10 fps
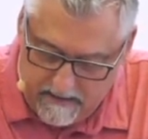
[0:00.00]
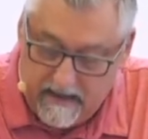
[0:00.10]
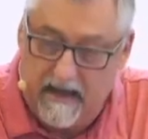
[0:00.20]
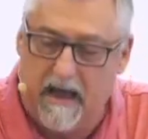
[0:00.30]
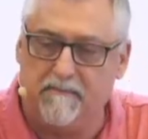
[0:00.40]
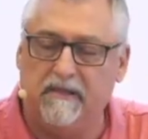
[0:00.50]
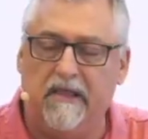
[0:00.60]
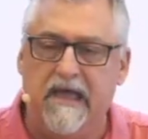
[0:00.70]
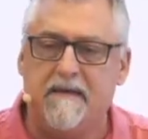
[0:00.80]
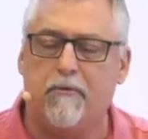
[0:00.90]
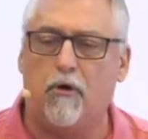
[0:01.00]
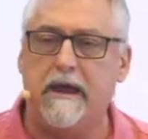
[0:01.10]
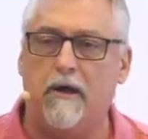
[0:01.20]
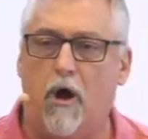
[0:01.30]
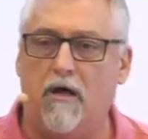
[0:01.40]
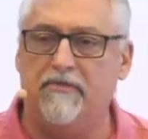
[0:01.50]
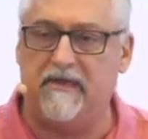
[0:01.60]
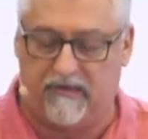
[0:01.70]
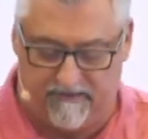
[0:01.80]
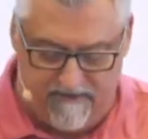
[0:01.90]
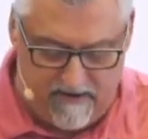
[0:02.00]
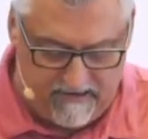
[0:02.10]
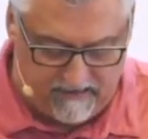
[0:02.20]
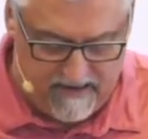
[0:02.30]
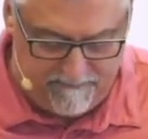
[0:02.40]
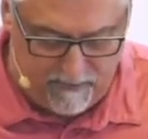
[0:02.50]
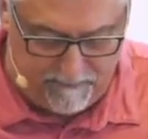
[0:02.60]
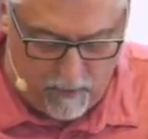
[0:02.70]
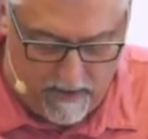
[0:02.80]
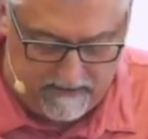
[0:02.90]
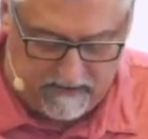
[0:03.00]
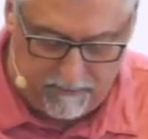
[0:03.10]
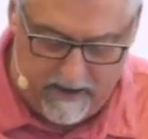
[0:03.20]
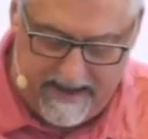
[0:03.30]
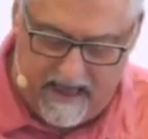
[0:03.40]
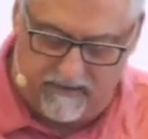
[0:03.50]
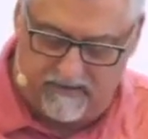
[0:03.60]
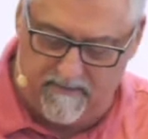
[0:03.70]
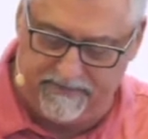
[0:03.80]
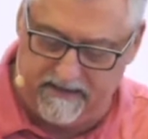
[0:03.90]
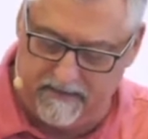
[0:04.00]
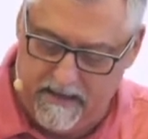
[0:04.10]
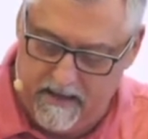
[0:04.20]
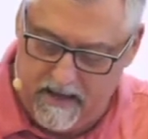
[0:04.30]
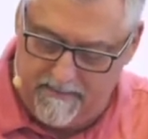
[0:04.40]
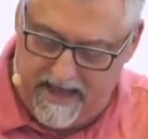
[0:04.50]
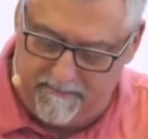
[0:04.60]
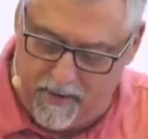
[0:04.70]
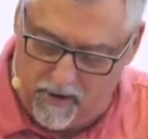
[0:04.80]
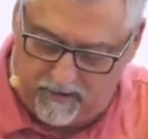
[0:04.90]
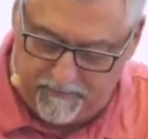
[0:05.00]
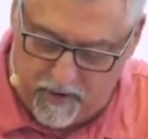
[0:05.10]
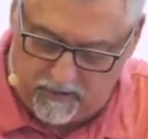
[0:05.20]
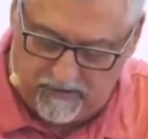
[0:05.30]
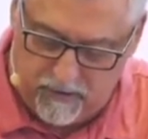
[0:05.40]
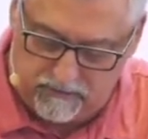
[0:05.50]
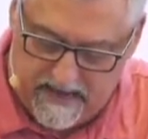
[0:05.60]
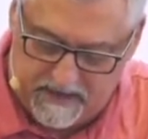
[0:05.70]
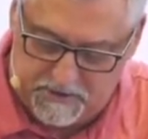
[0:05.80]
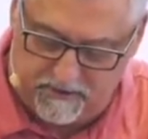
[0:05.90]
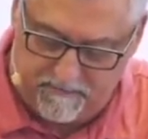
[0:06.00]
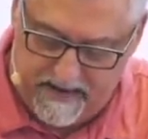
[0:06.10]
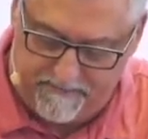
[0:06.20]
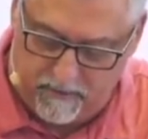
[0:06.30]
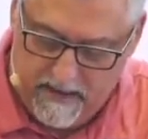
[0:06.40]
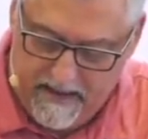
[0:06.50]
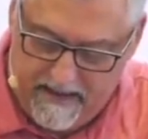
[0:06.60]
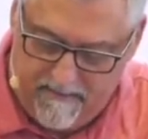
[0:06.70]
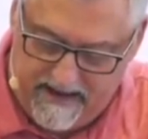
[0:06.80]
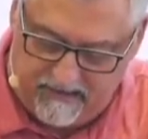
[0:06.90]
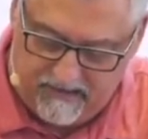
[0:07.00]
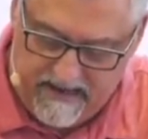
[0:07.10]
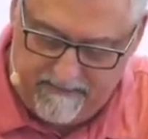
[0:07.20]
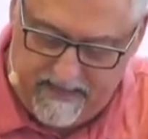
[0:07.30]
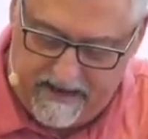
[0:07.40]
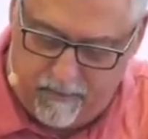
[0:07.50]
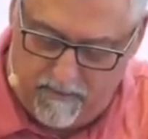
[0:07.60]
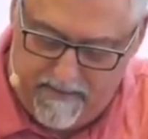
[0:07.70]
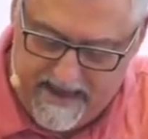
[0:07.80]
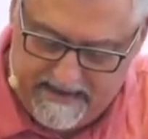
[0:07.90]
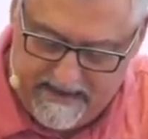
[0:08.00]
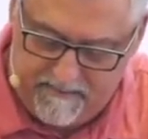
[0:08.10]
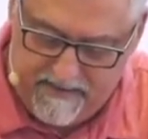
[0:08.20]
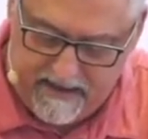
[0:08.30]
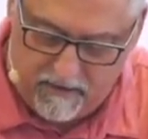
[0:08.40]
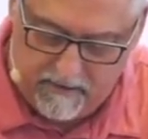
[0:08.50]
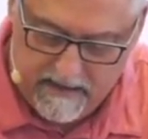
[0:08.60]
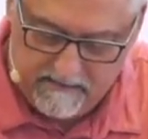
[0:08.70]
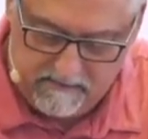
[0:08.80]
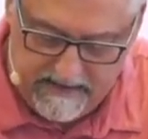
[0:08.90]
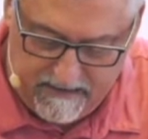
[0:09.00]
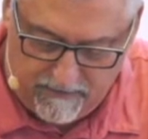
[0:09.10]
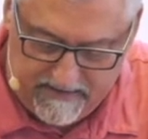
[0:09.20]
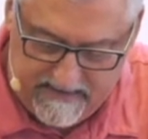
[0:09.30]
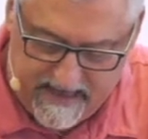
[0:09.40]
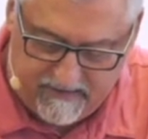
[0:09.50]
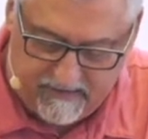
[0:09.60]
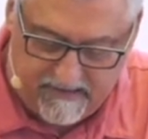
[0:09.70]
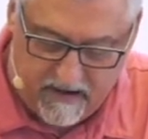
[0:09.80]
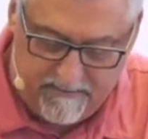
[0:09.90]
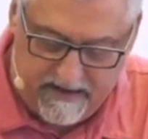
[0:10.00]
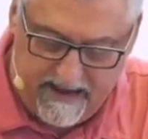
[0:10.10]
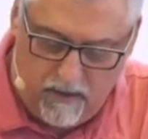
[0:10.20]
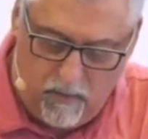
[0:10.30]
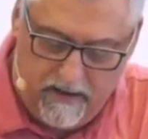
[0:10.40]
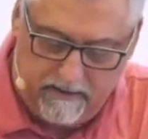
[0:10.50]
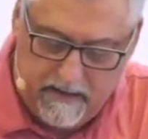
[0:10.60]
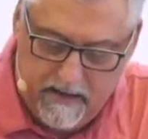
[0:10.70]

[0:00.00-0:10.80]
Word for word: I'm laboring on this very simple point to bring out something about Paul's personal touch with people. It might seem like we're making a bigger deal than necessary, but I don't want